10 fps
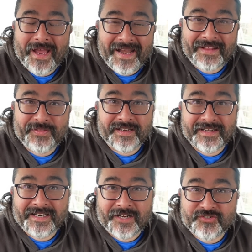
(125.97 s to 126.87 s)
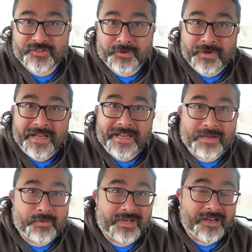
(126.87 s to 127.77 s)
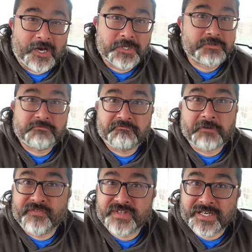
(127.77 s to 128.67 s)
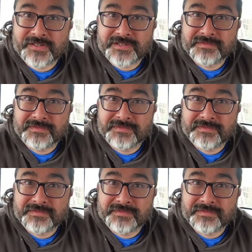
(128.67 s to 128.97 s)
anything electrical, it would last 5 seconds.